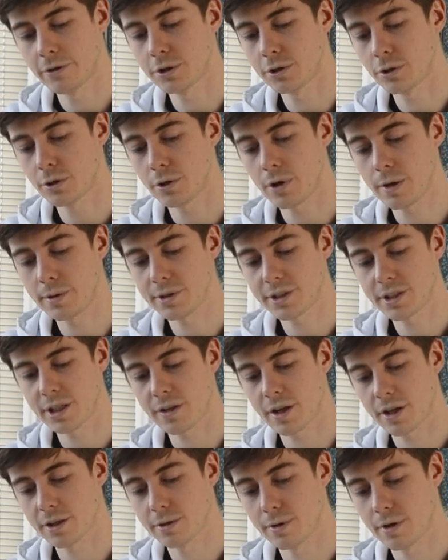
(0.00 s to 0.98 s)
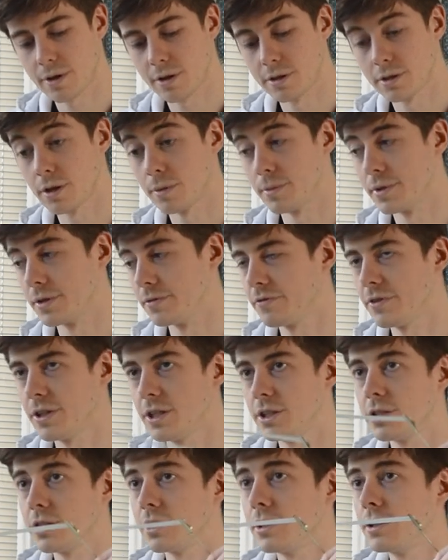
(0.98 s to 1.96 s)
sure I would say that's one of the dominant
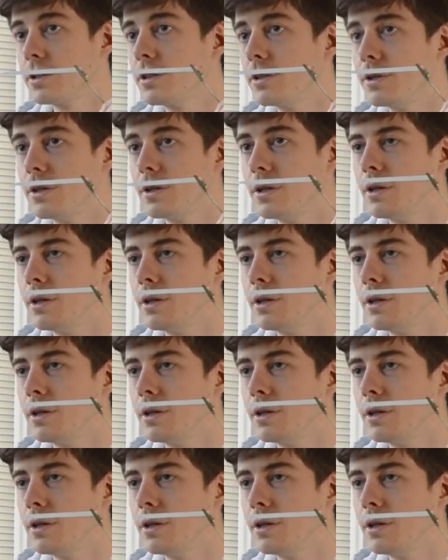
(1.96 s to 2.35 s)
features.